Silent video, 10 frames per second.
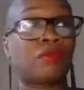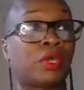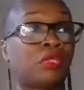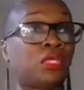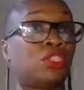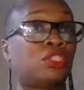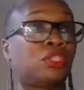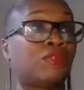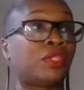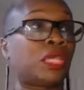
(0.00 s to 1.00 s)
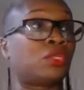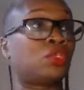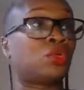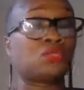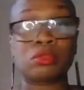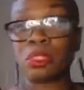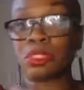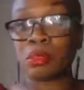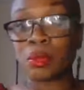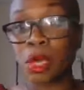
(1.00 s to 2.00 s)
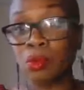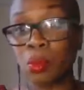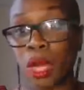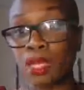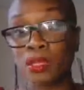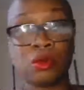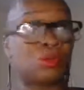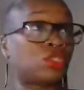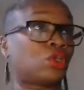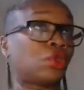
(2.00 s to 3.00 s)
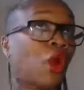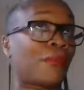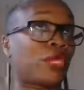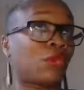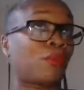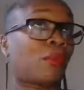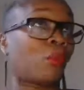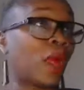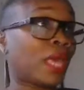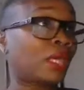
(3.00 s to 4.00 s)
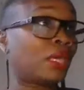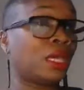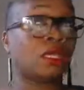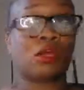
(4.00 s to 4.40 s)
They think they can talk to me some kind of way. They're always commenting on my weight.